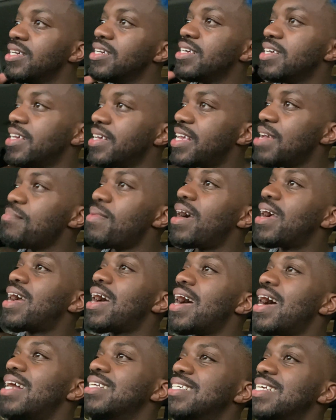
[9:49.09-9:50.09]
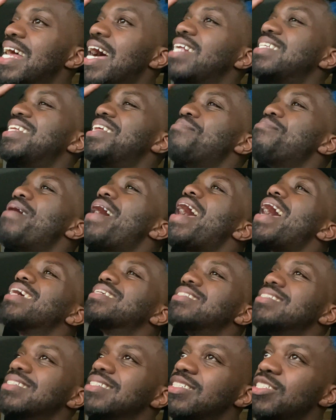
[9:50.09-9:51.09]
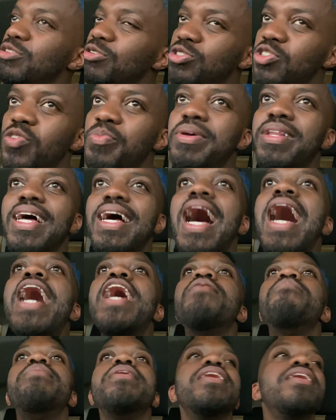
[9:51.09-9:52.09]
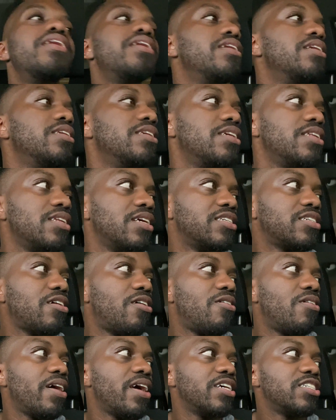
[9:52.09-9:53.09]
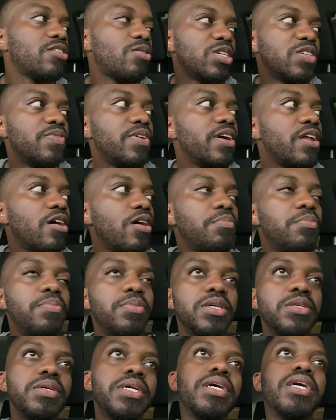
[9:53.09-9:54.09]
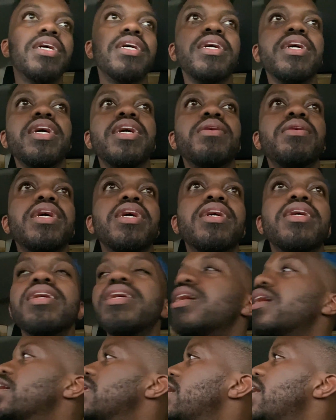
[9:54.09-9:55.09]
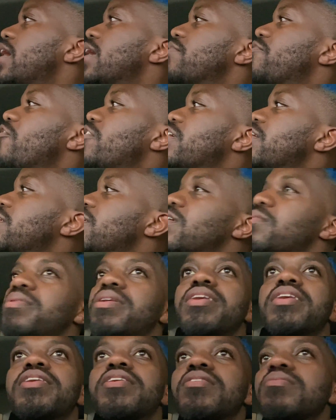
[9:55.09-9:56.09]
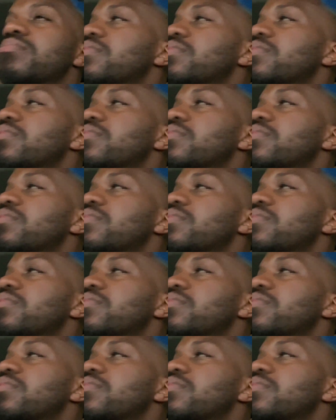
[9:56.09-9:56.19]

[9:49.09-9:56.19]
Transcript: They get my content out to the masses. YouTube be like, all right, bet. Let's go ahead and show this video up in, in, in, in, in front of him, and him,